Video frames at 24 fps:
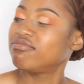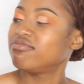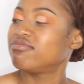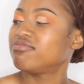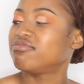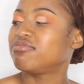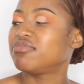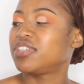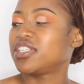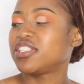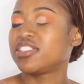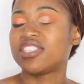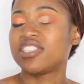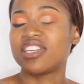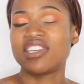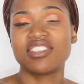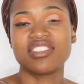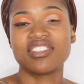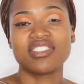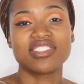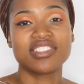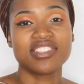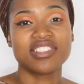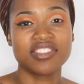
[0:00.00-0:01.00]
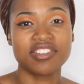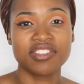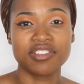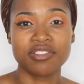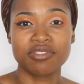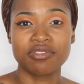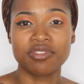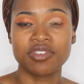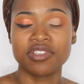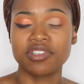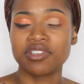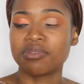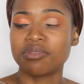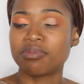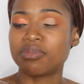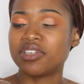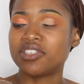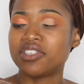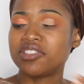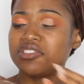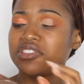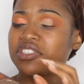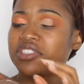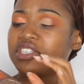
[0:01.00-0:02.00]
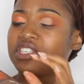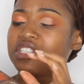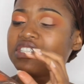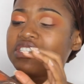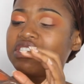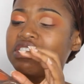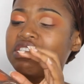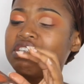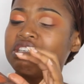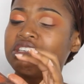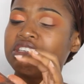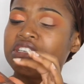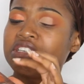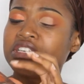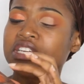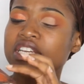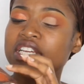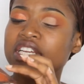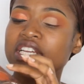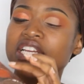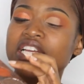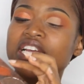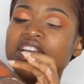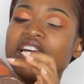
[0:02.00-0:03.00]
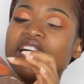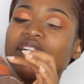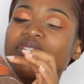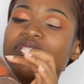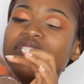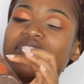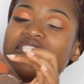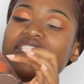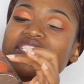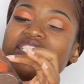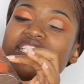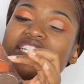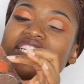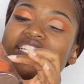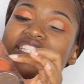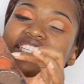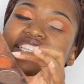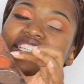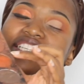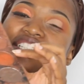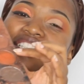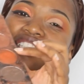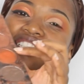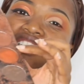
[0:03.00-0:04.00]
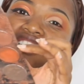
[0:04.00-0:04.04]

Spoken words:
my shadow is literally falling apart, you guys. I want to take this